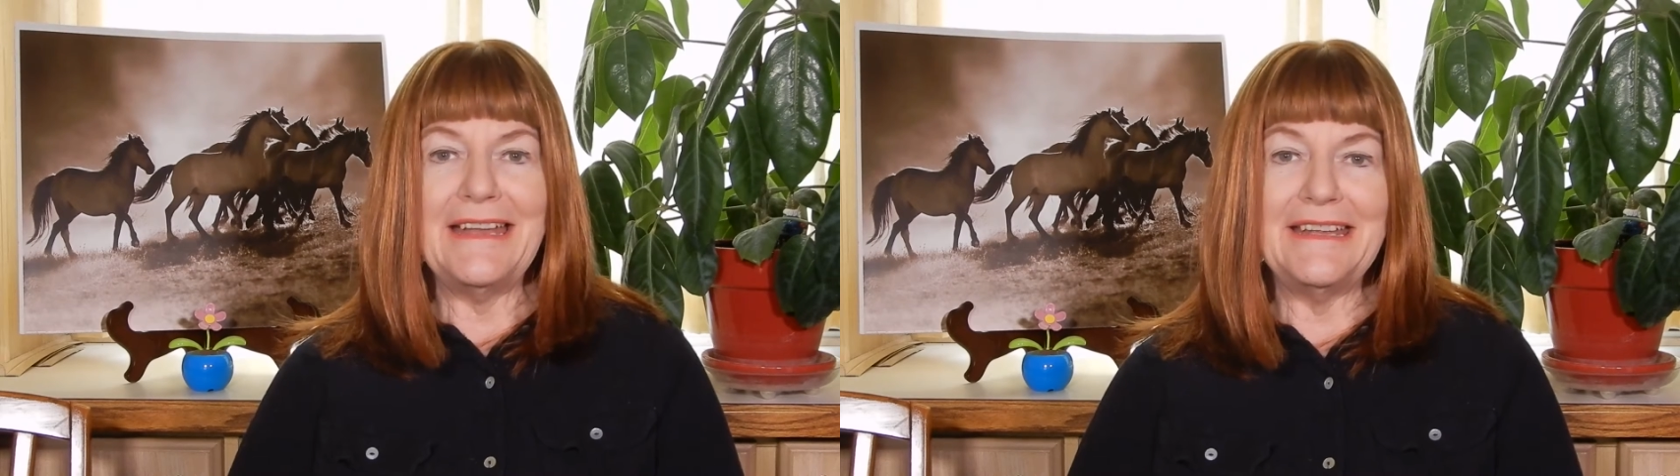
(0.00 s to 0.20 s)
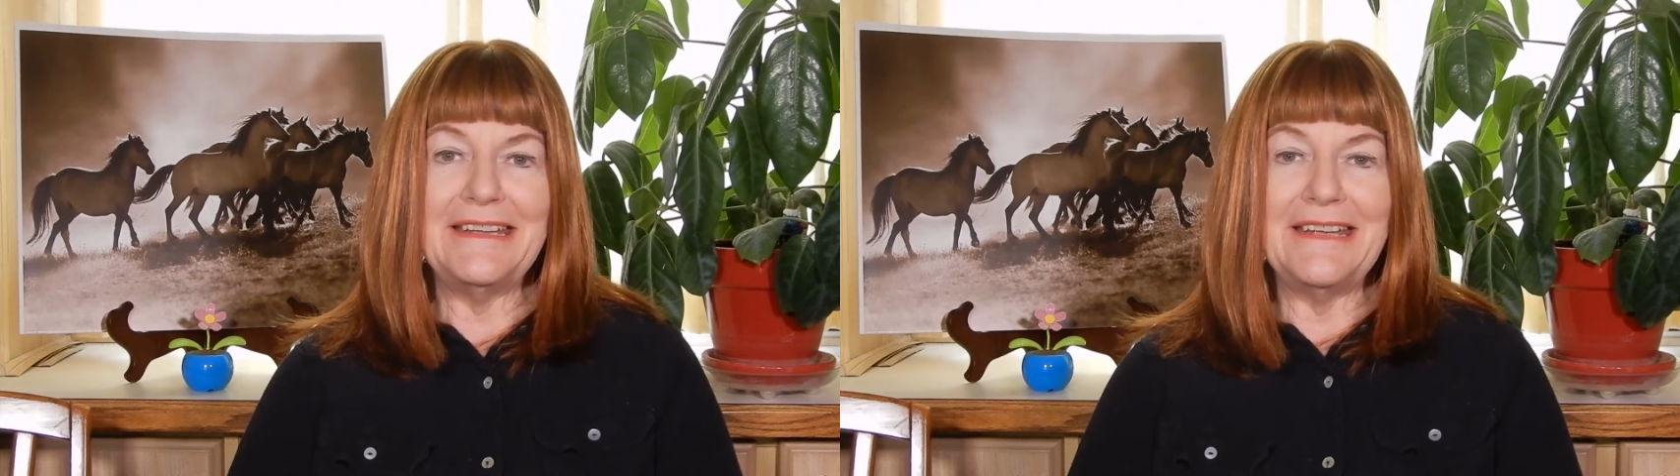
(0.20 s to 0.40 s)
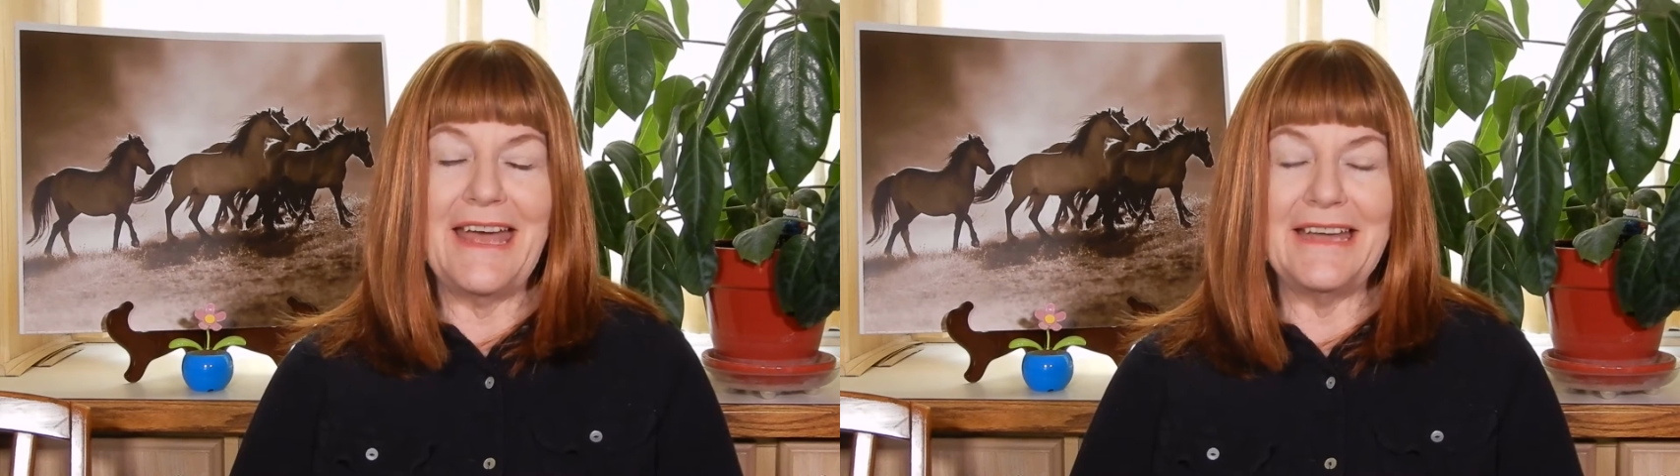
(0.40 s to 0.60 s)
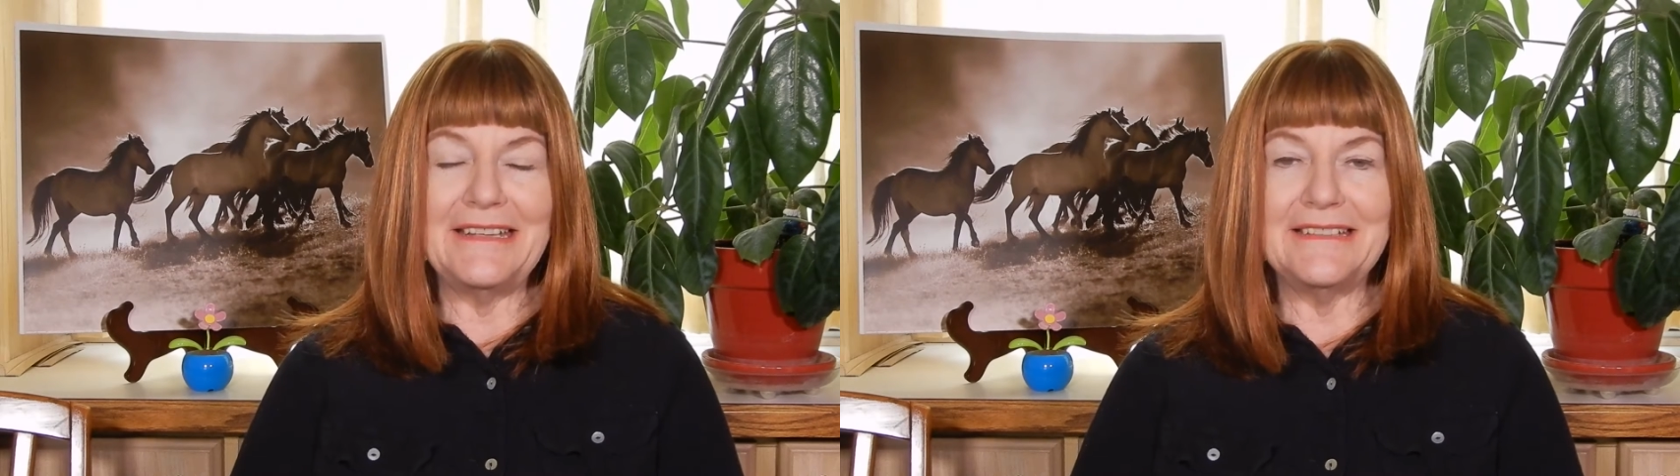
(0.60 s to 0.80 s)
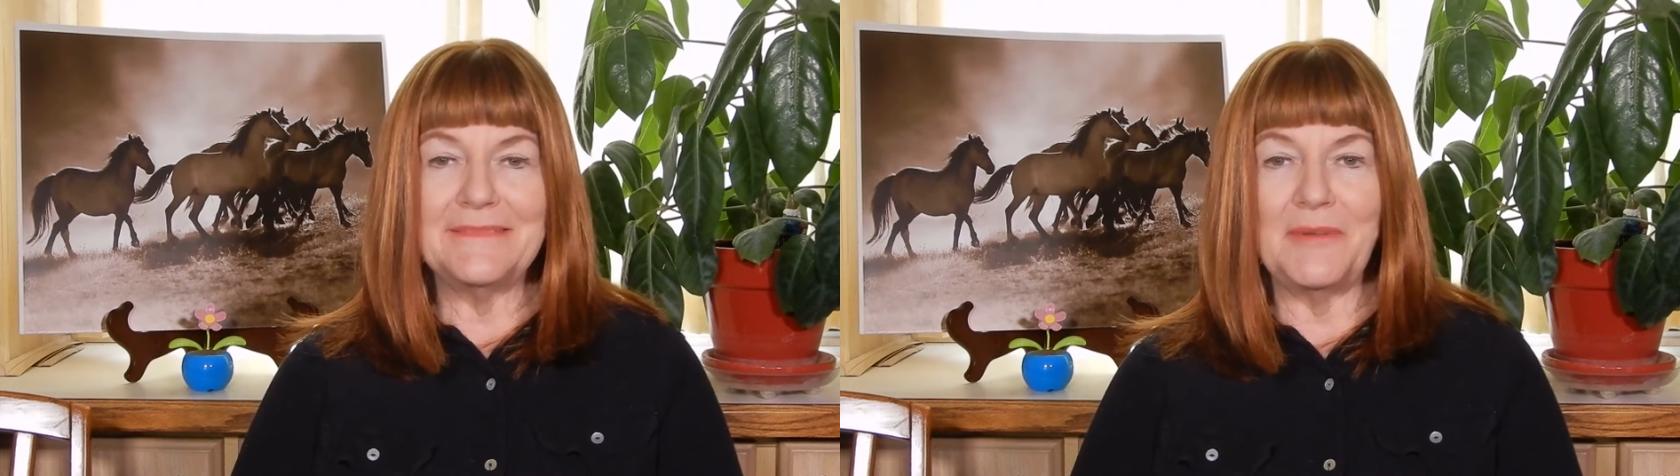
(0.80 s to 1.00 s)
he had
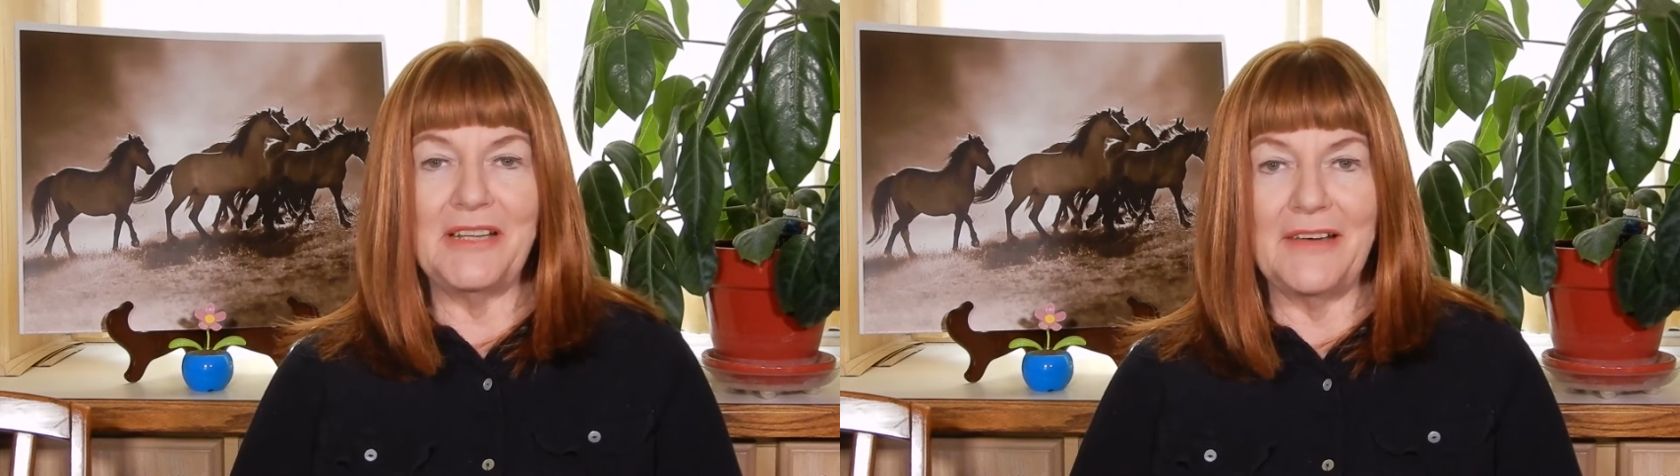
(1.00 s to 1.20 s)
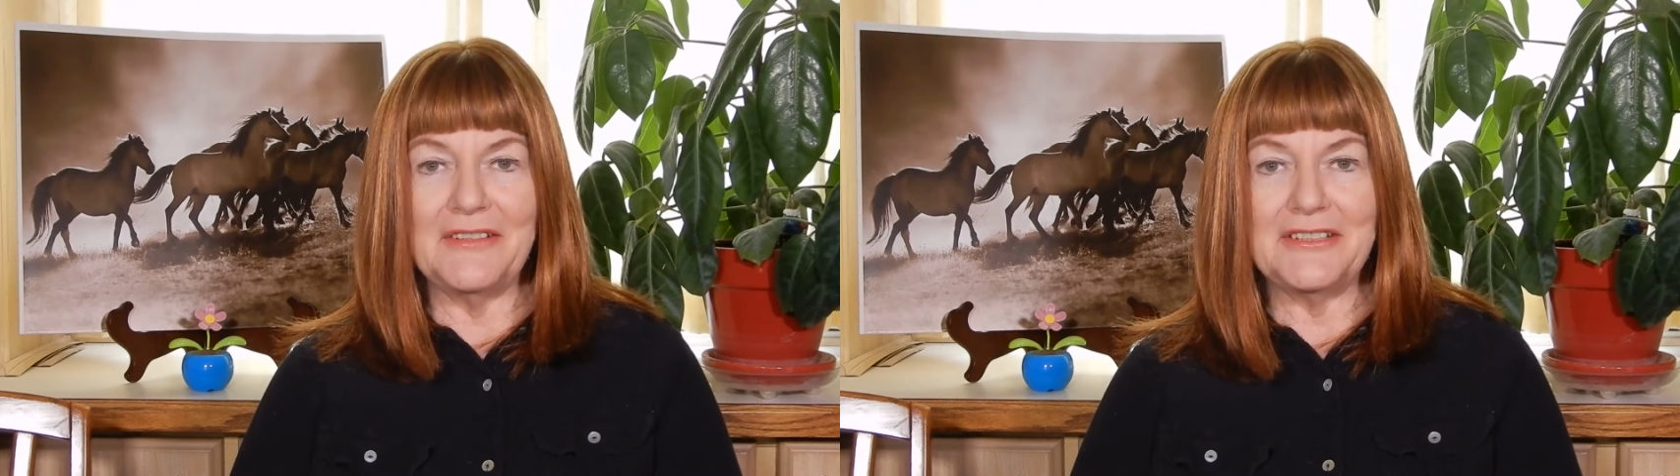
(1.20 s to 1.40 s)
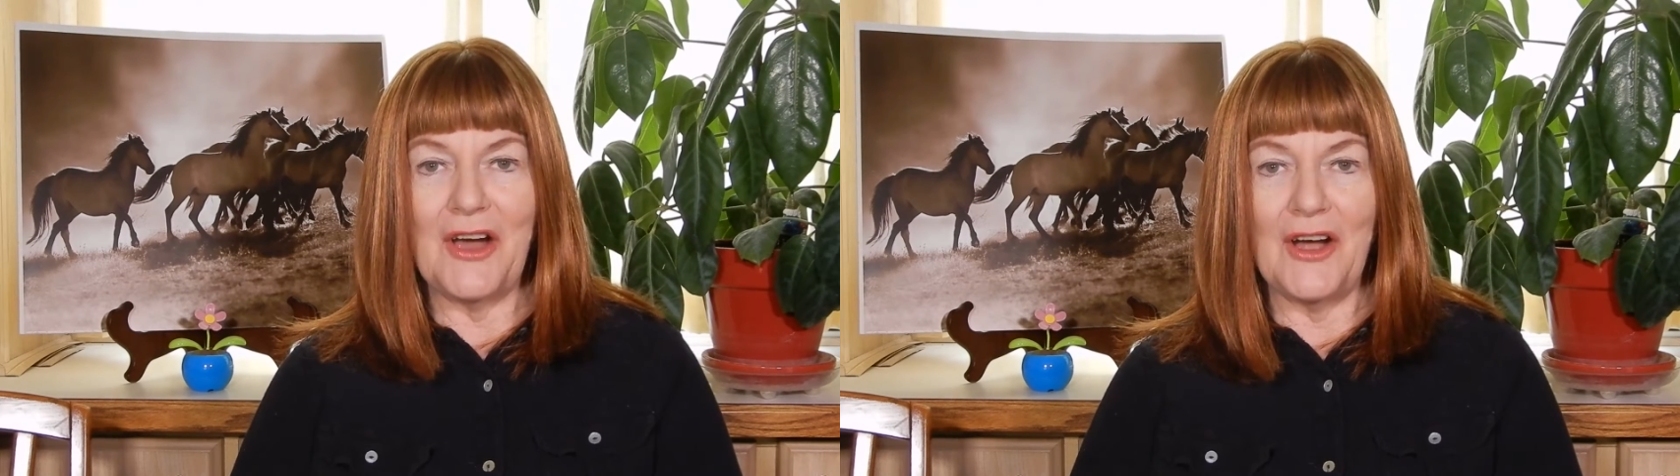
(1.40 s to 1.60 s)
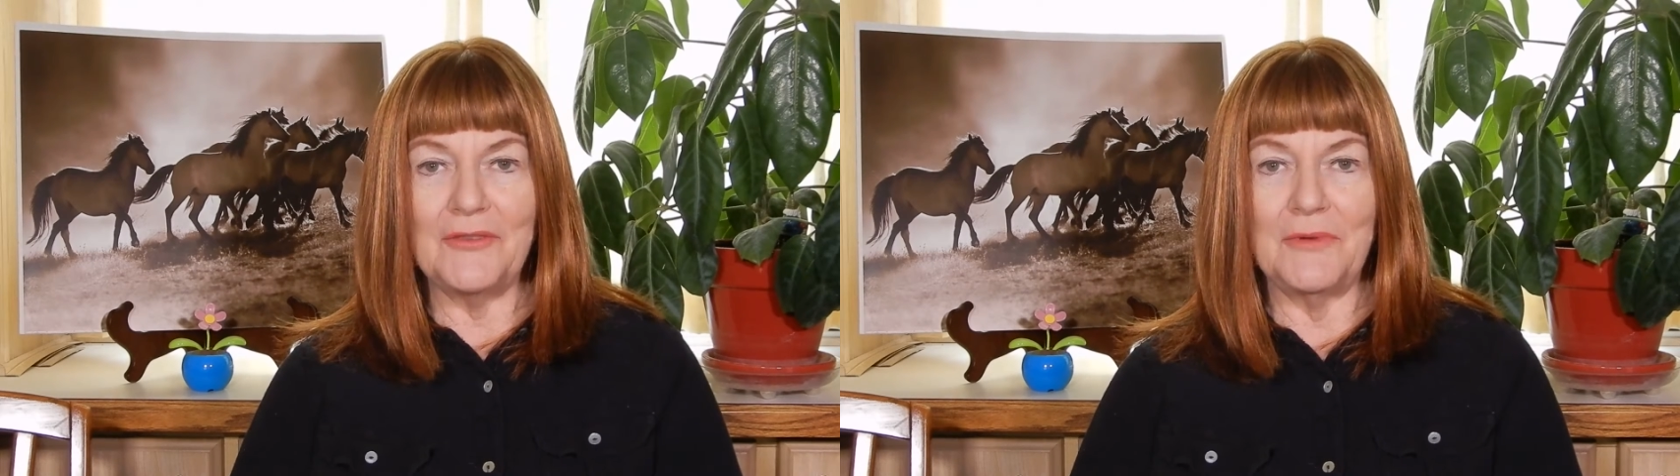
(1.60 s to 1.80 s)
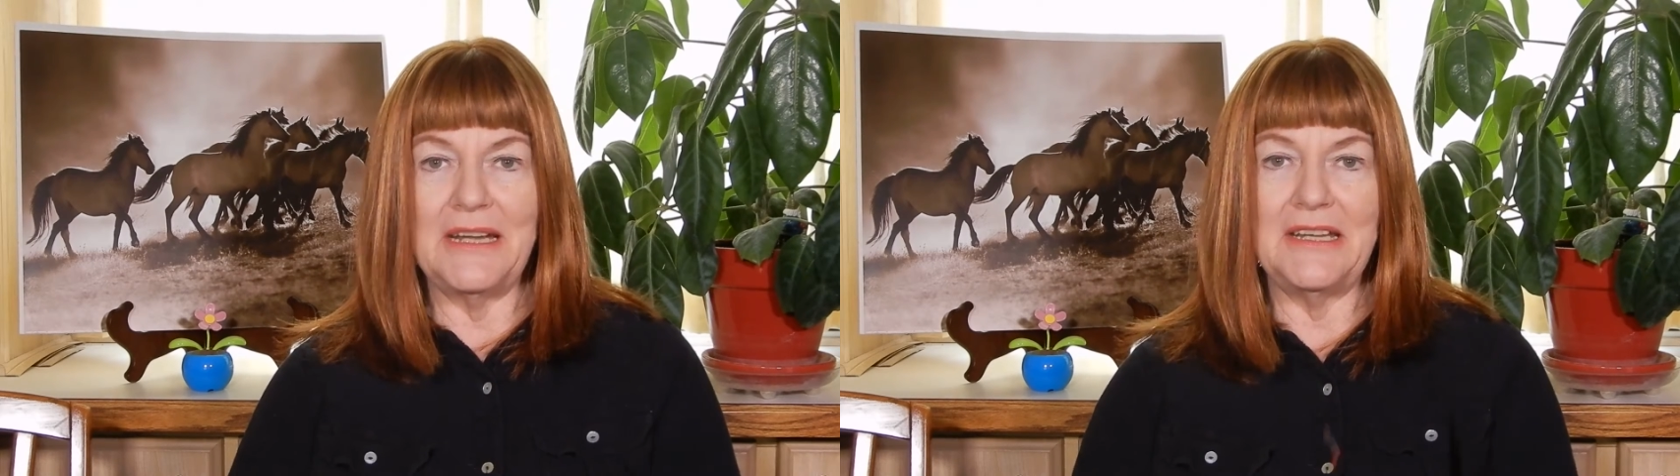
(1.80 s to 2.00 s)
his beloved talk
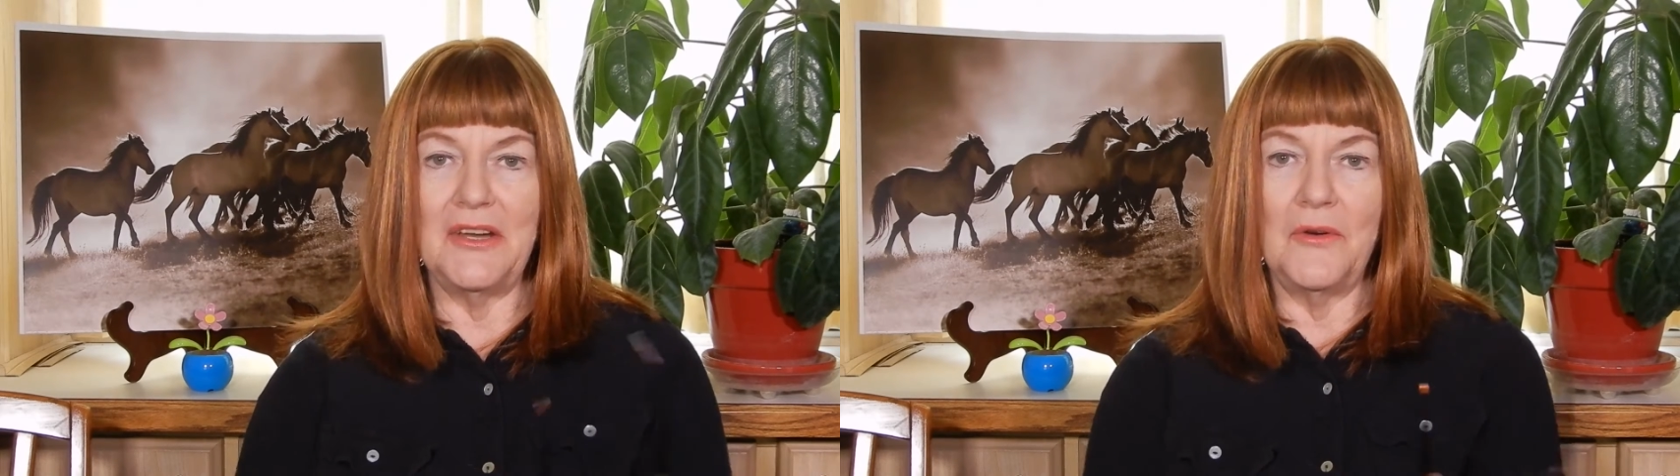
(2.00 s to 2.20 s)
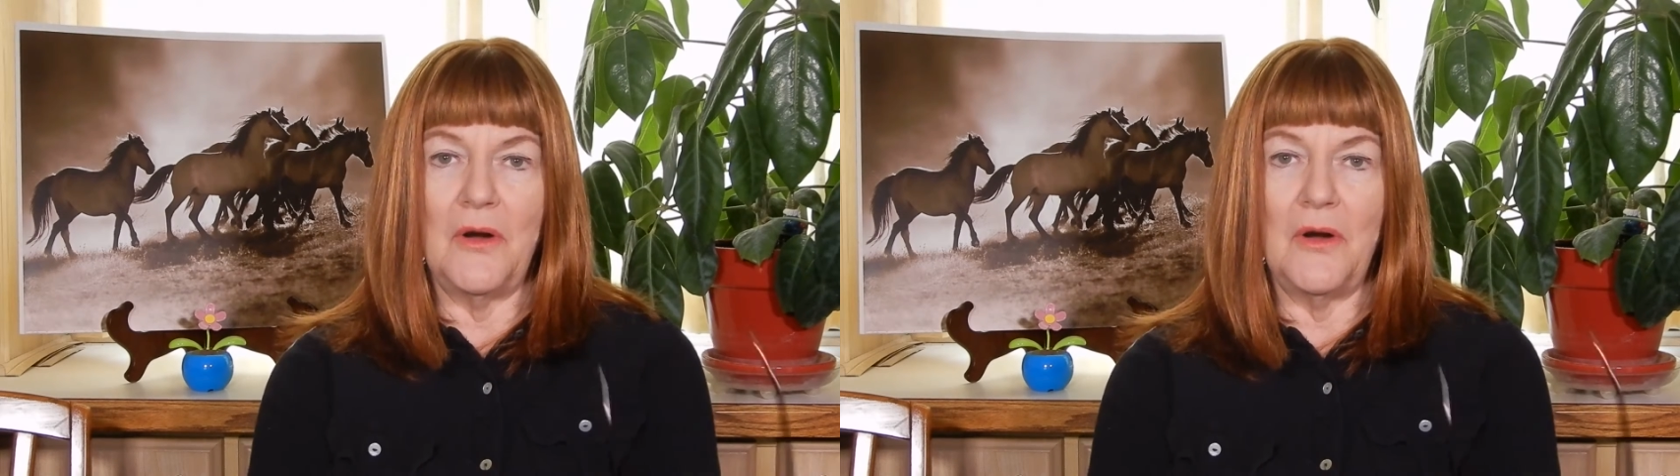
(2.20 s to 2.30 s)
radio